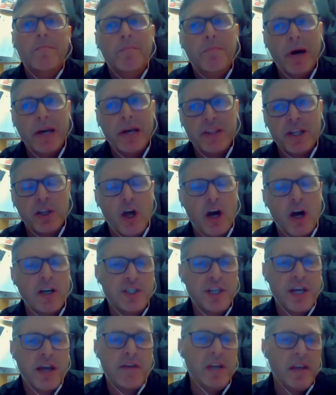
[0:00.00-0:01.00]
But the
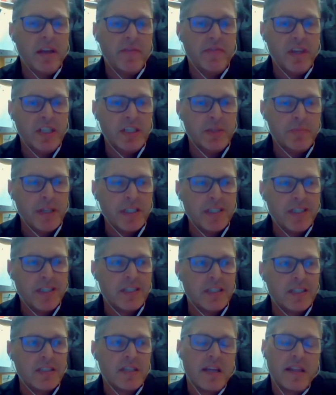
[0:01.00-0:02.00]
longevity of these
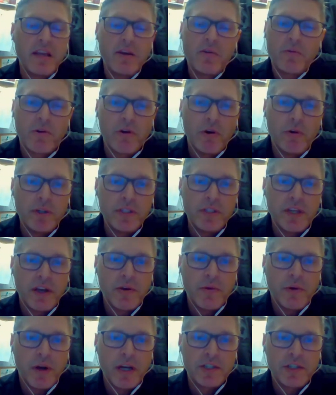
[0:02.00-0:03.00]
businesses, I think, were always in
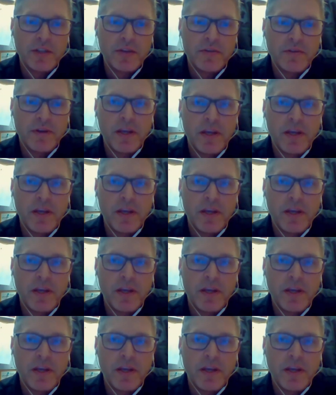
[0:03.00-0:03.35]
question.